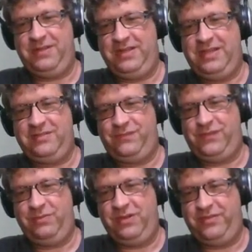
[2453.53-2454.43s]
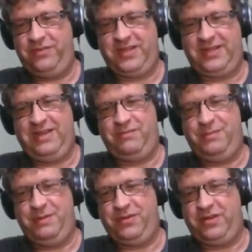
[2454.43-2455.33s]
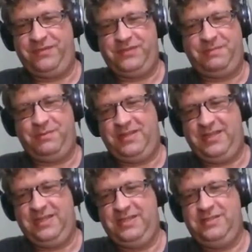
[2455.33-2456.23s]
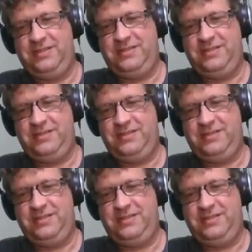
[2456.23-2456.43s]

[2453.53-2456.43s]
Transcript: and it has a few others. I can't remember it off the top of my head.